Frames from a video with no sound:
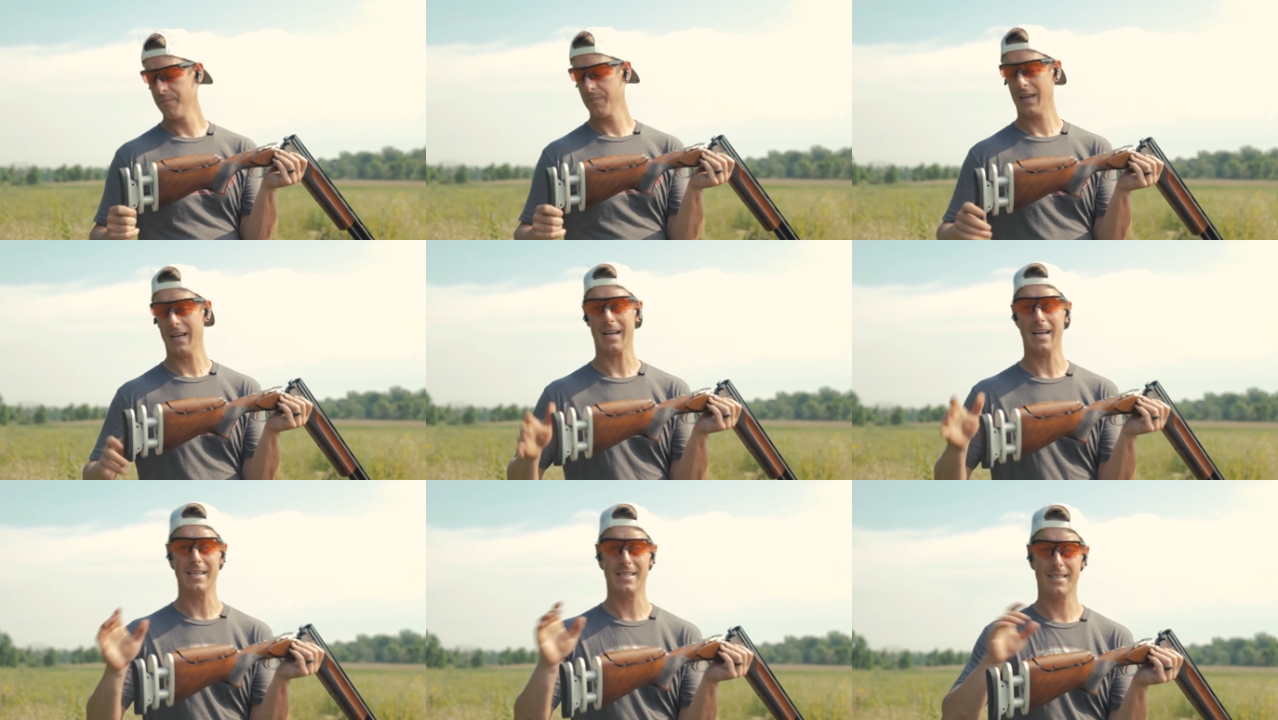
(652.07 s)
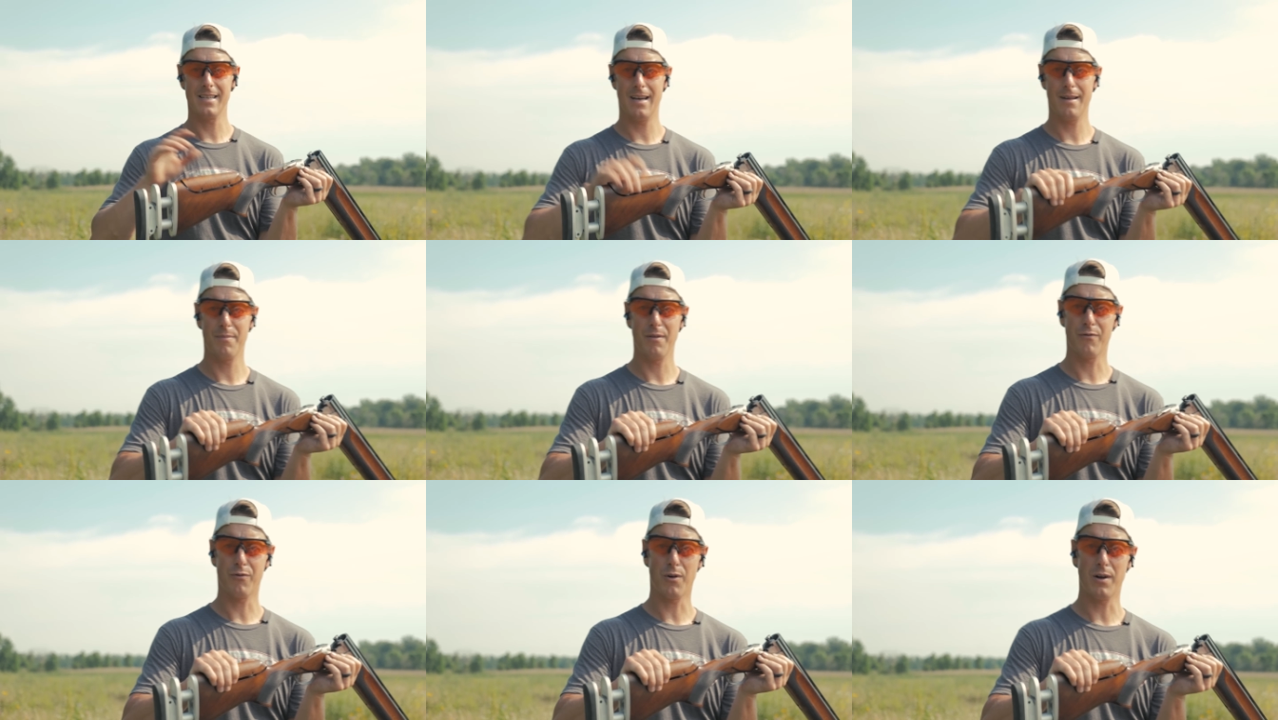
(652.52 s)
Like I
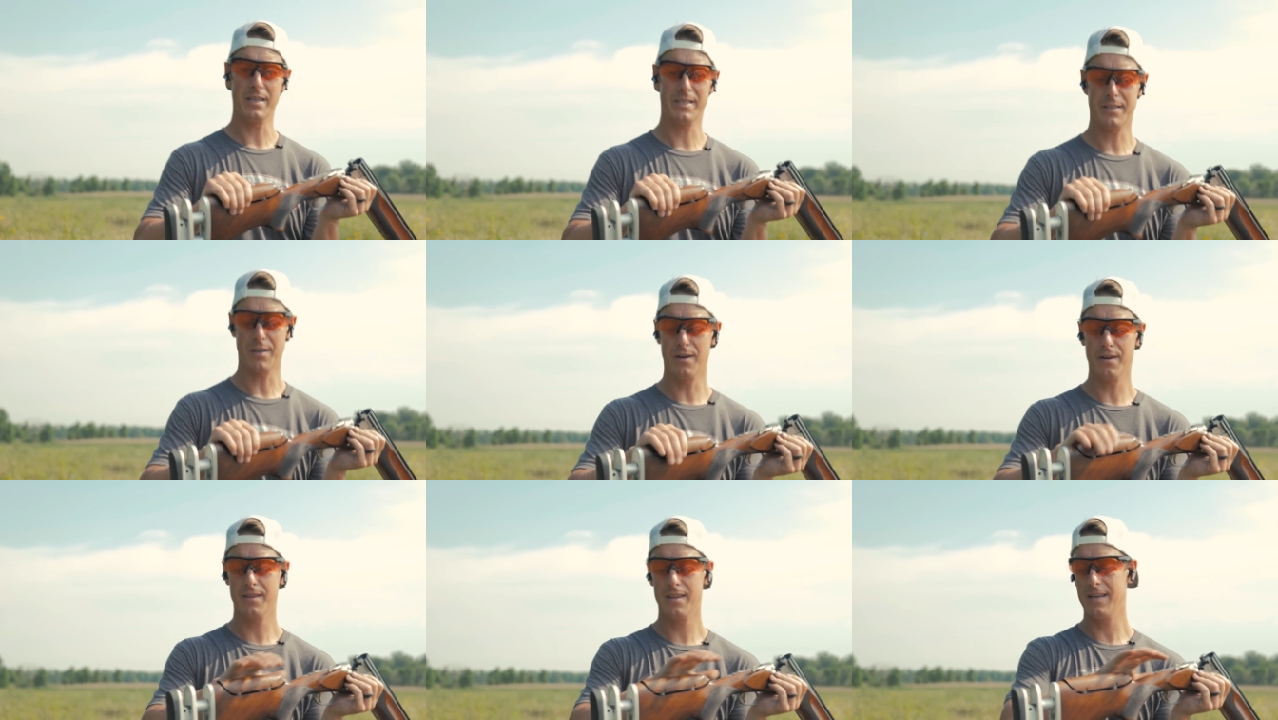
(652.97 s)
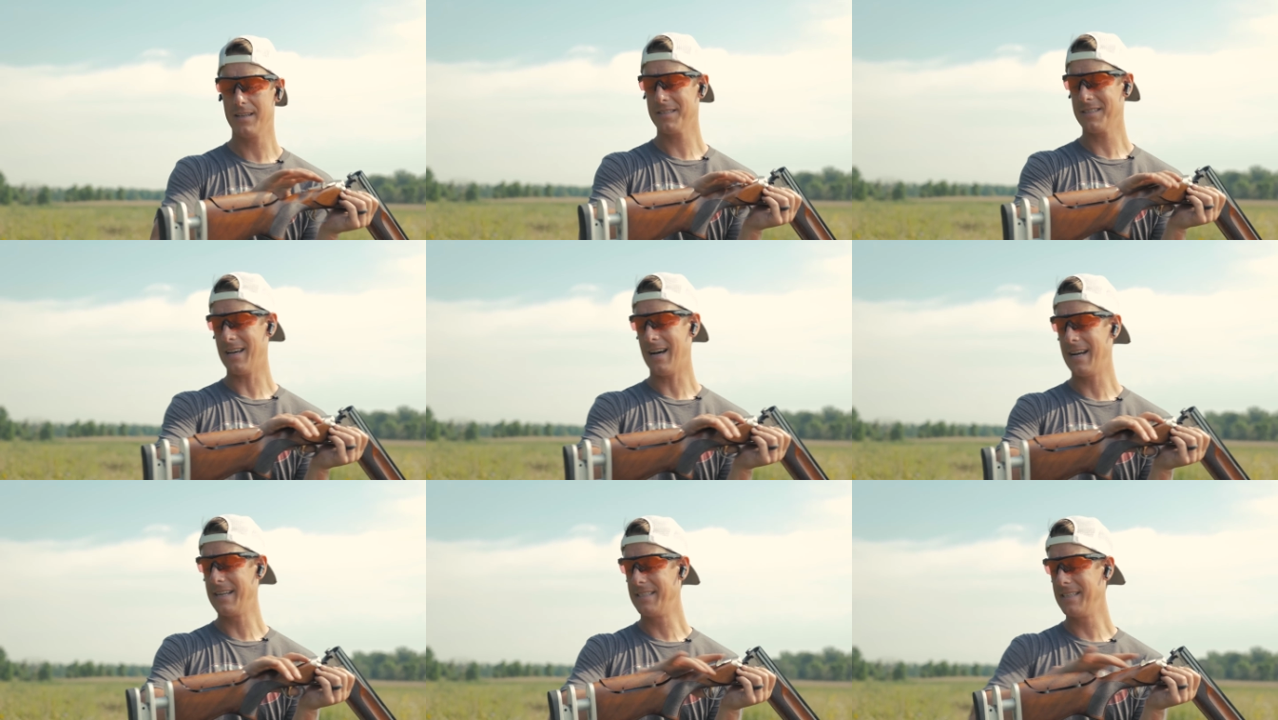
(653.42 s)
said before I started
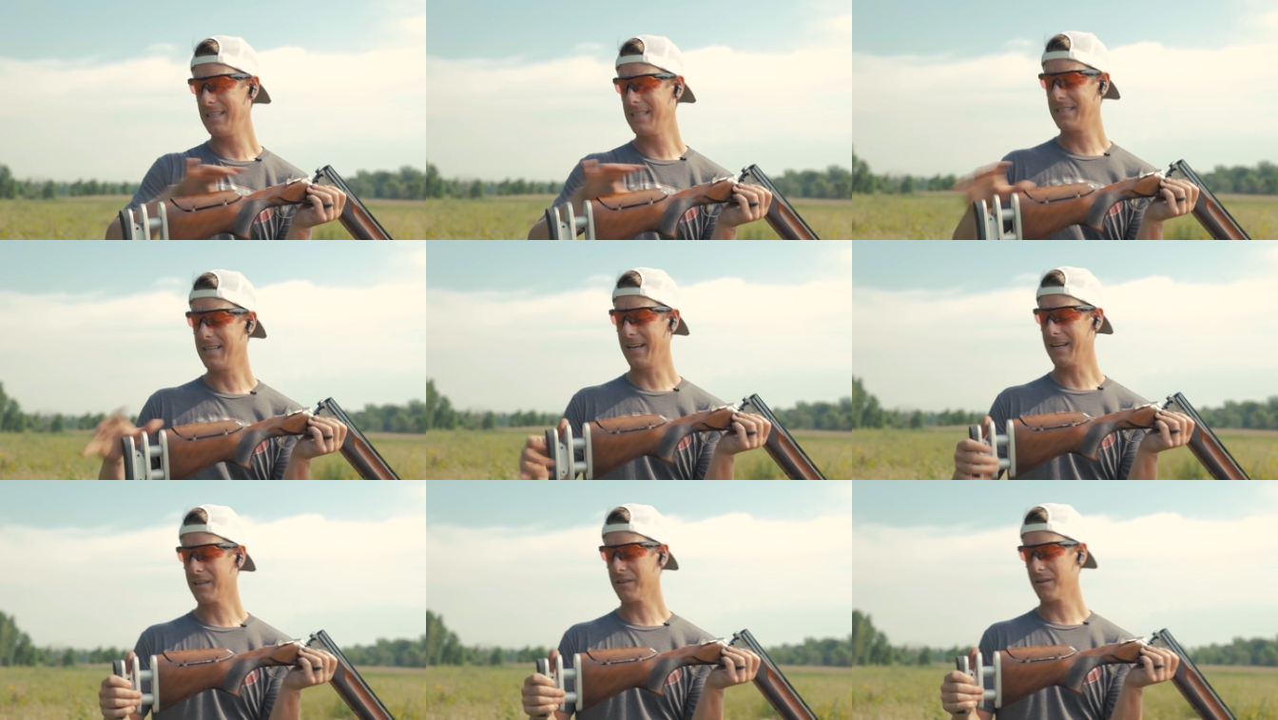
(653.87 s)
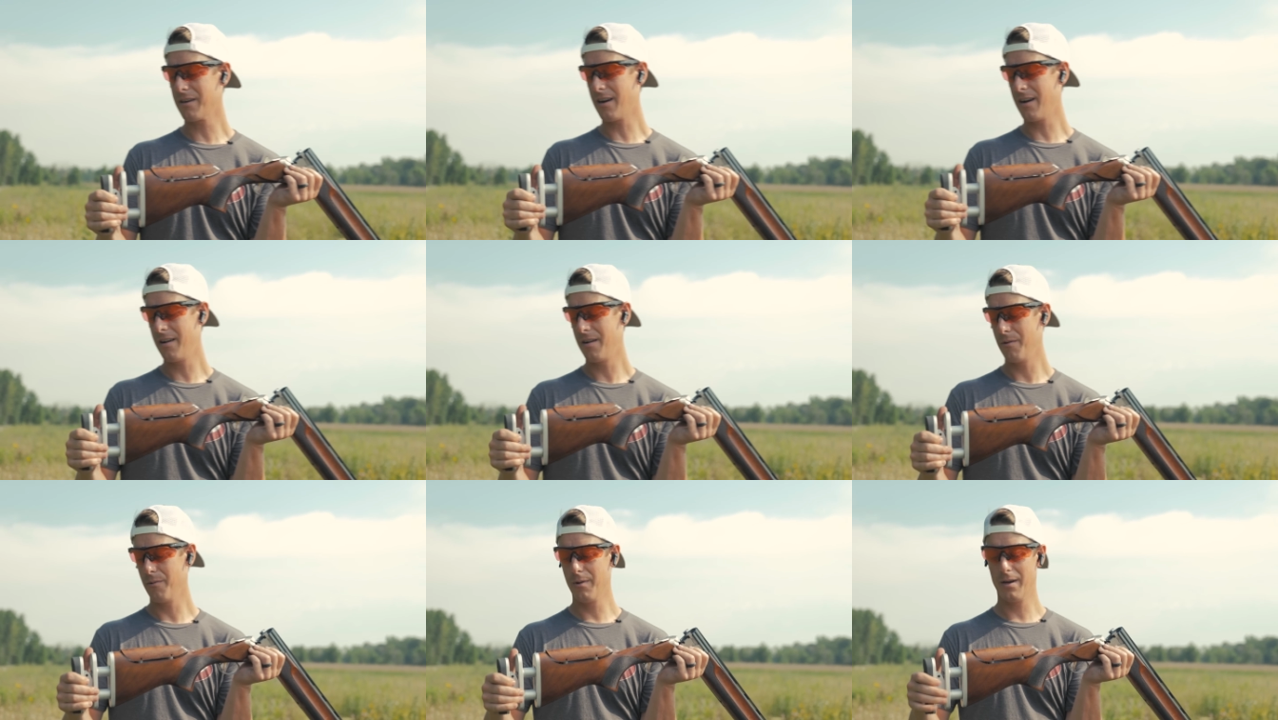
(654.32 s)
this, I did tinker
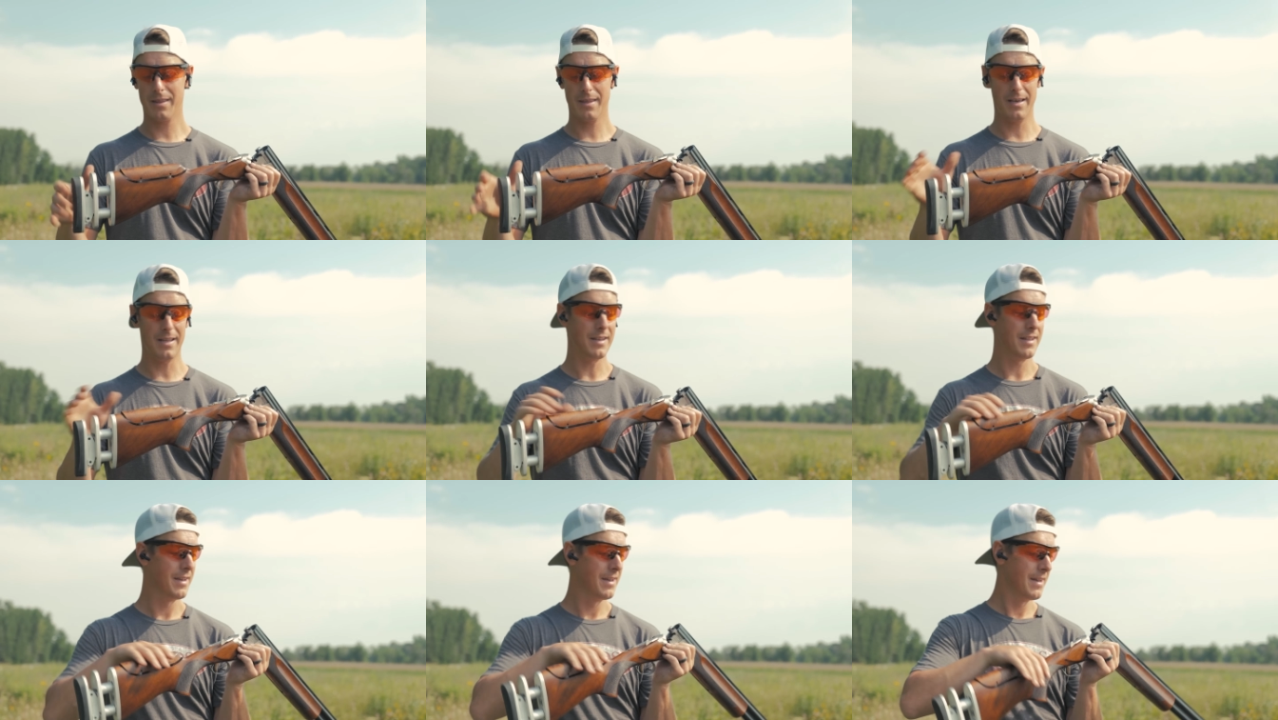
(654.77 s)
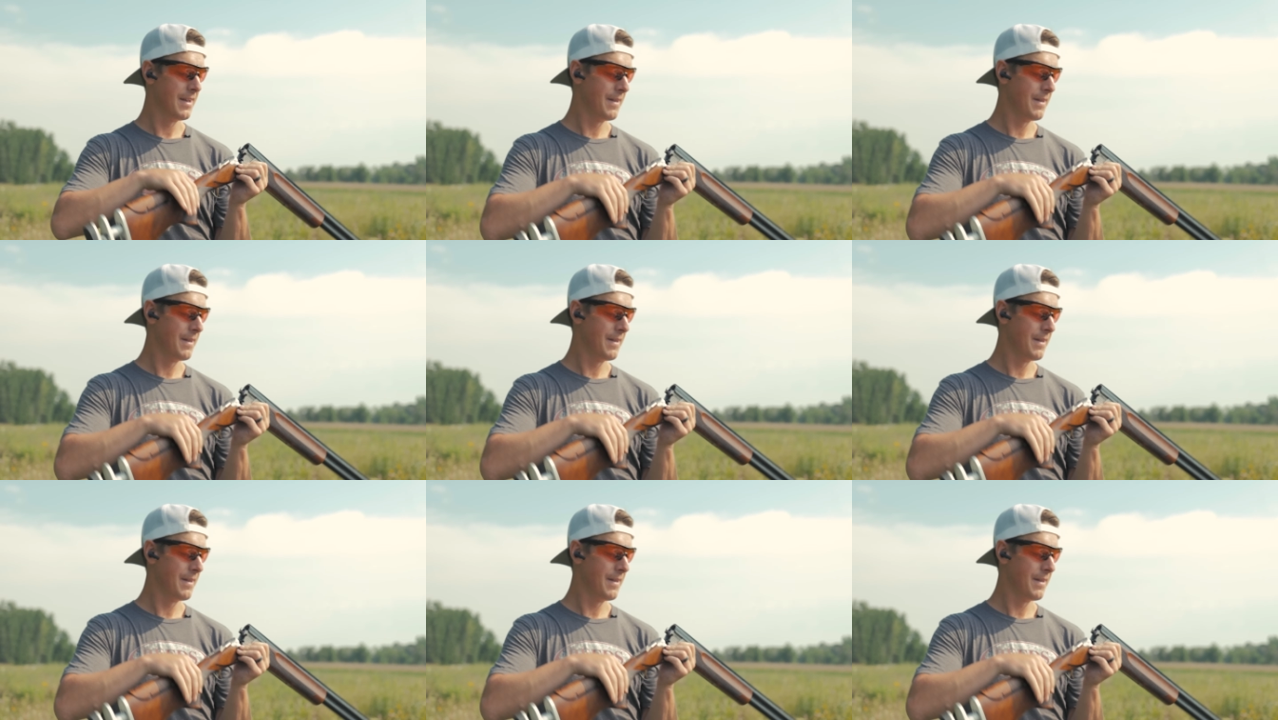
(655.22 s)
uh, with it